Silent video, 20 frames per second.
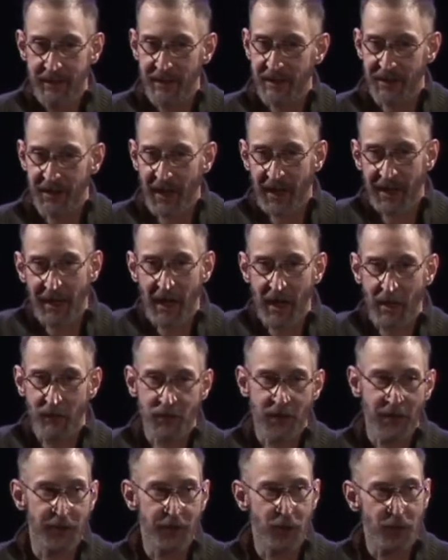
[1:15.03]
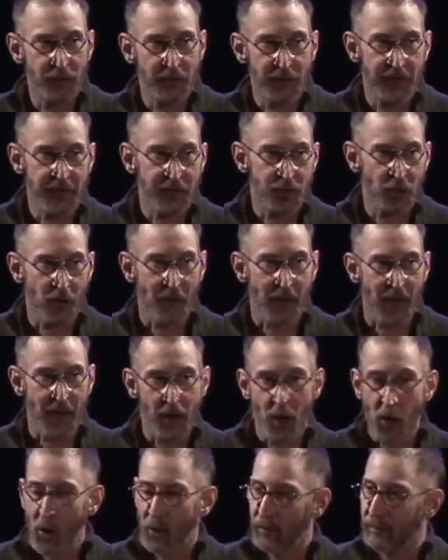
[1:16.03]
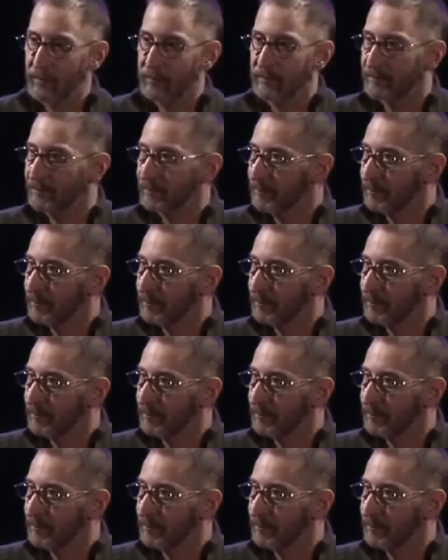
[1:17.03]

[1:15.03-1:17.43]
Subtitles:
decided I was going to do things on my own,